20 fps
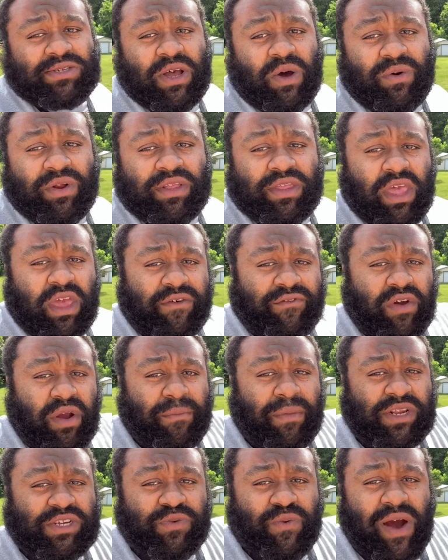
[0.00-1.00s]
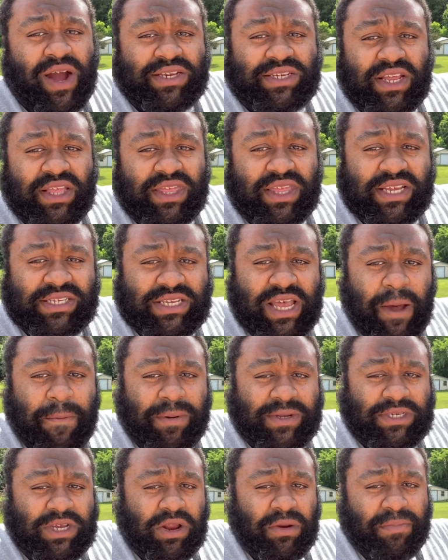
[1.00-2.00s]
So I want to thank you very much for watching this
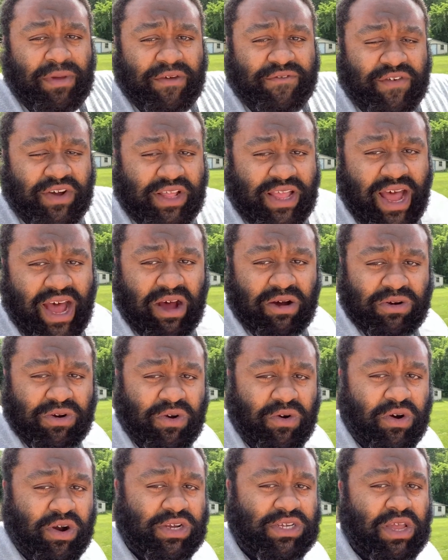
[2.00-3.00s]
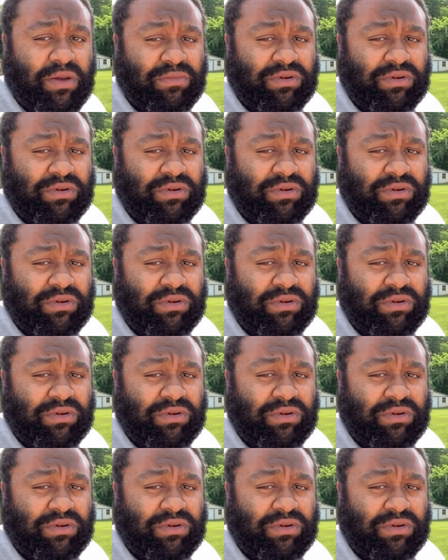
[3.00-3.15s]
episode of Big Fella Outdoors.